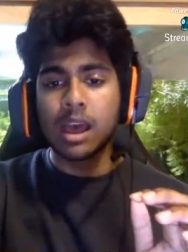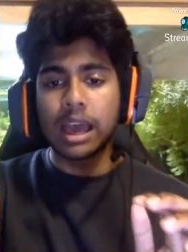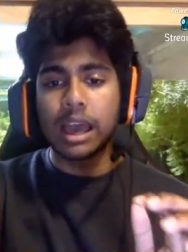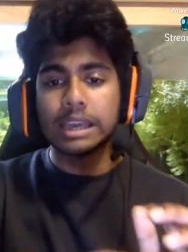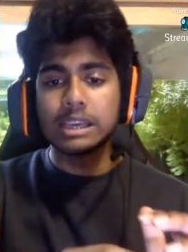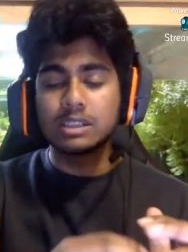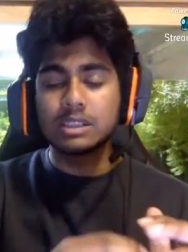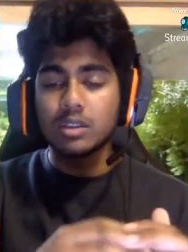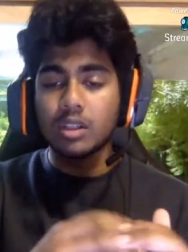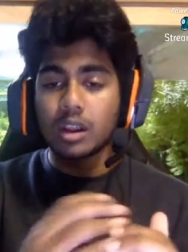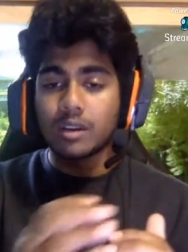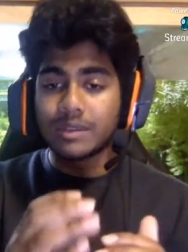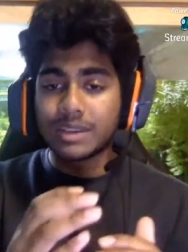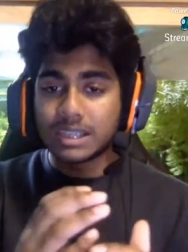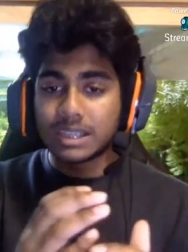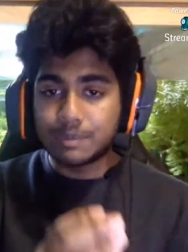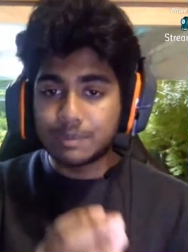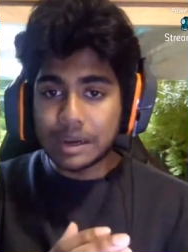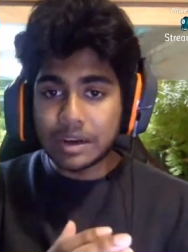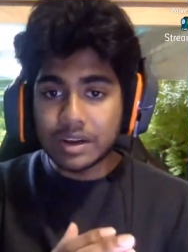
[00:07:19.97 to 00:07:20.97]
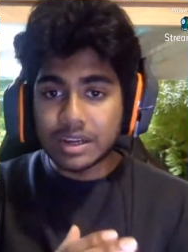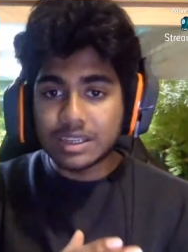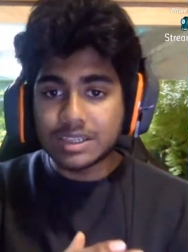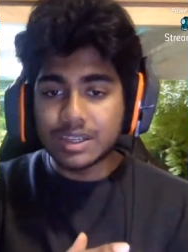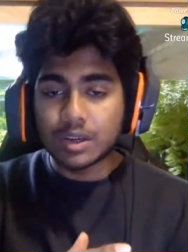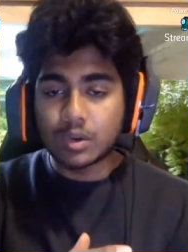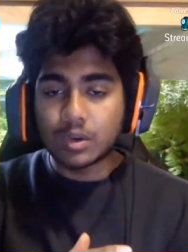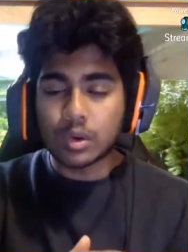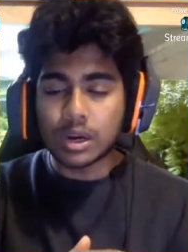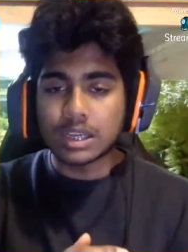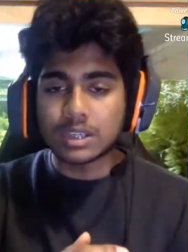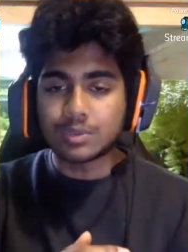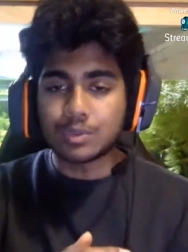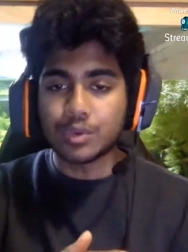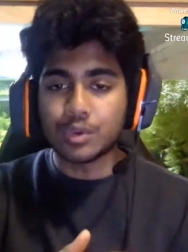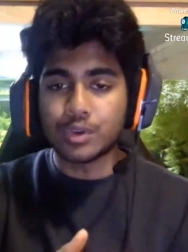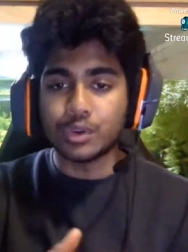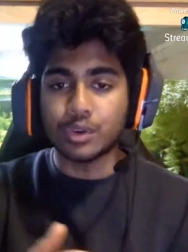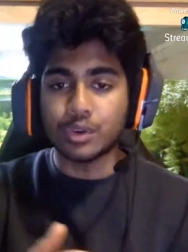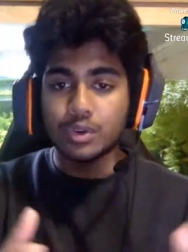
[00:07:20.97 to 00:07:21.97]
I guess a lot of experienced aquarists
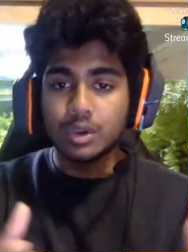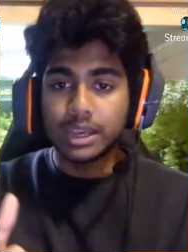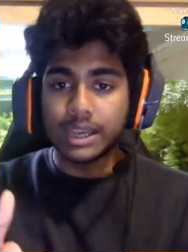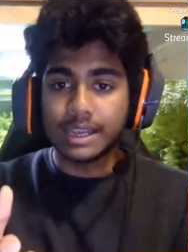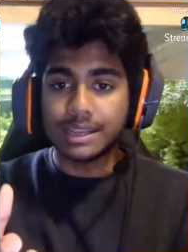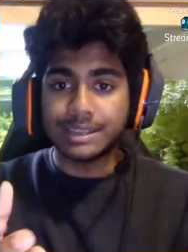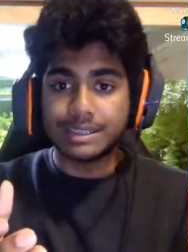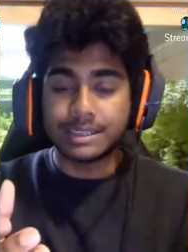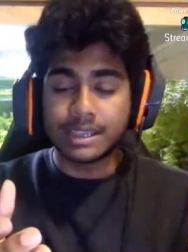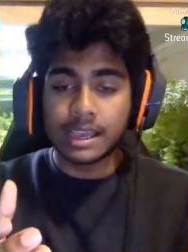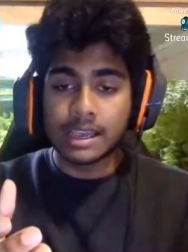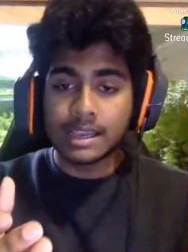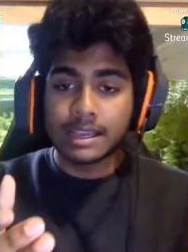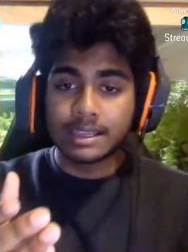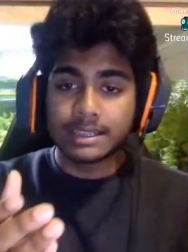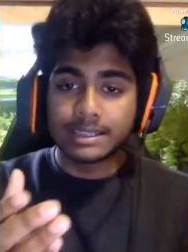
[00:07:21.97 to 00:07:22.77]
will do is